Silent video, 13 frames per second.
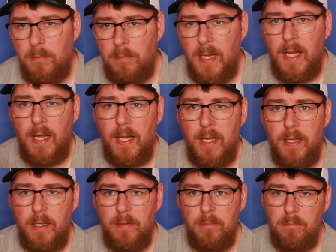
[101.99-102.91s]

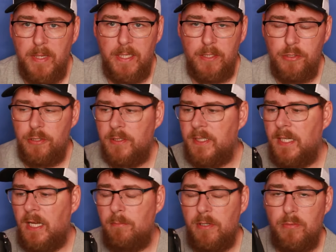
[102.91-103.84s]
my main shooting
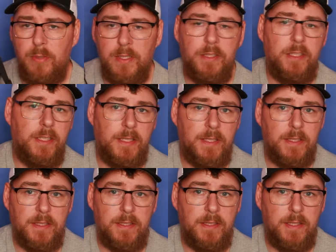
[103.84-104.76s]
camera, which
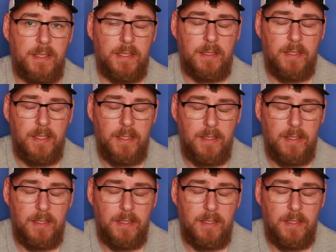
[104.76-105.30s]
is the